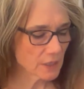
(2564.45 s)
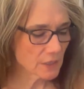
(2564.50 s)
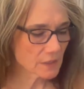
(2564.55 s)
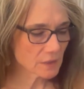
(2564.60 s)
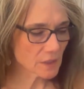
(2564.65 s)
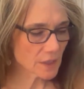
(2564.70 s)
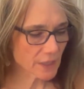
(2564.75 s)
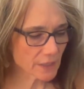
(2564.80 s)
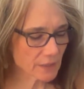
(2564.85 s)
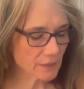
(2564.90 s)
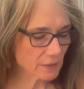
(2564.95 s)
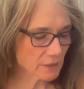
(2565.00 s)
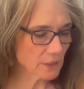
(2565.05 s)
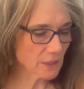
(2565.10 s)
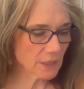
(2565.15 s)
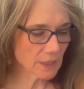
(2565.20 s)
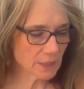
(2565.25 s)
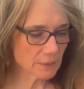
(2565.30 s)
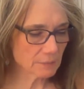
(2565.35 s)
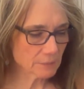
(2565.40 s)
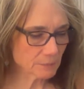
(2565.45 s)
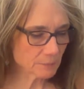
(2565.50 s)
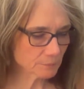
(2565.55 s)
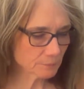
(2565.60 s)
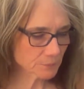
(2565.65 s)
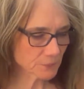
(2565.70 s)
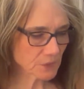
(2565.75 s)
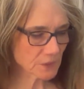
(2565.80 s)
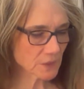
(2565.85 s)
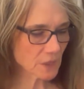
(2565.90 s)
Like
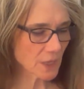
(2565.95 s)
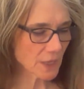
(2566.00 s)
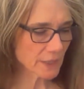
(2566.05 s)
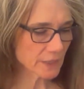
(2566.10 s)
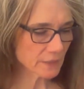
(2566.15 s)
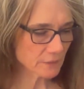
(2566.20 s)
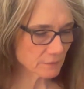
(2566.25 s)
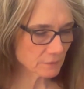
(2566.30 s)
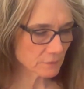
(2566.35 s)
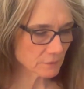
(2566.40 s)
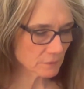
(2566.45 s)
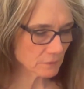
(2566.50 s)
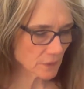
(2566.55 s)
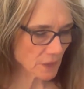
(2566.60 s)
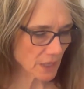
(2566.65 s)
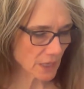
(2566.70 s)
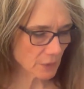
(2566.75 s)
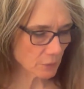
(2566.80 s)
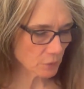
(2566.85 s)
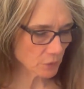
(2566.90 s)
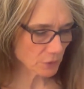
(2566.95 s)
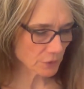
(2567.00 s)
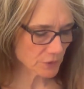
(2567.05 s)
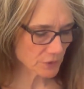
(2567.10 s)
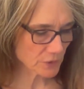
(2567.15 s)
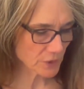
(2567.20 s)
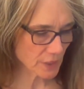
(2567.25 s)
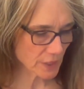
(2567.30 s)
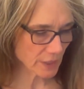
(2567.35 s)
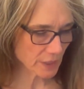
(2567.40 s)
tonight, I will
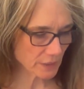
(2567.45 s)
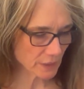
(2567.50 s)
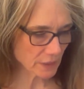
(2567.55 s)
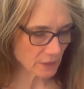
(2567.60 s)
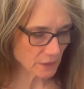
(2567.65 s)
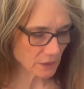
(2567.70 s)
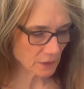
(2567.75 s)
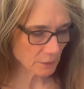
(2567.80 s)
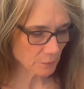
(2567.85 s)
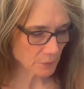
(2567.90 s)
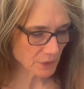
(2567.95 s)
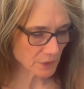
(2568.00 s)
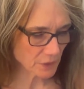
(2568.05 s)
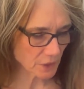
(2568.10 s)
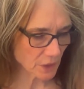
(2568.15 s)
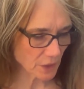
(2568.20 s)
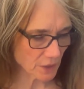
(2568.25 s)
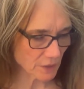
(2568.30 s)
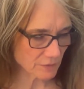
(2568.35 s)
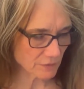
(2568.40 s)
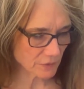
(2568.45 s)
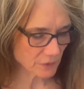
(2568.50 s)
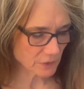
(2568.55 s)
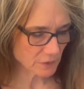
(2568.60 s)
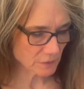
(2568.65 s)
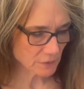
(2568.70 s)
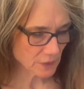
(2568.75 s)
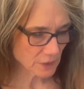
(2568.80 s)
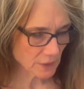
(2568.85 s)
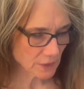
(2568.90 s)
sing a little bit of
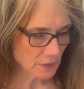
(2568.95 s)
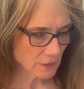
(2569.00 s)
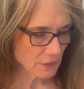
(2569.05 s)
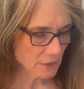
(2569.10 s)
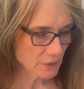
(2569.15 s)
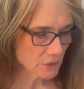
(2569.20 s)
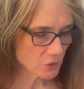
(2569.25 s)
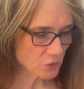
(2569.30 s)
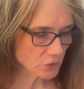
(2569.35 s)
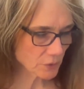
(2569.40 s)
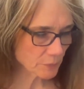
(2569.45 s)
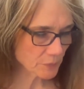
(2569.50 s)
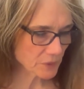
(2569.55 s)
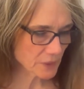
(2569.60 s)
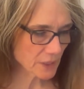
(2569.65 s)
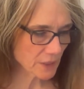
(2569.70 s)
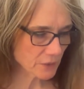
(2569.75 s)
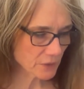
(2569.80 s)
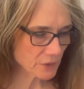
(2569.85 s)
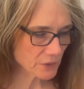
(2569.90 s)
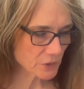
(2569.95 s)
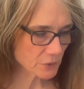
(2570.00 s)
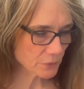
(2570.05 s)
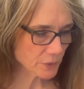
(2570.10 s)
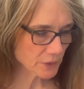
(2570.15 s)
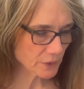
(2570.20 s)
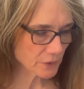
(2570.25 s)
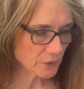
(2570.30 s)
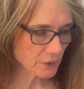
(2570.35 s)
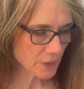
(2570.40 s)
Stripped Down and
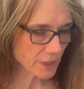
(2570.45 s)
Surrendered.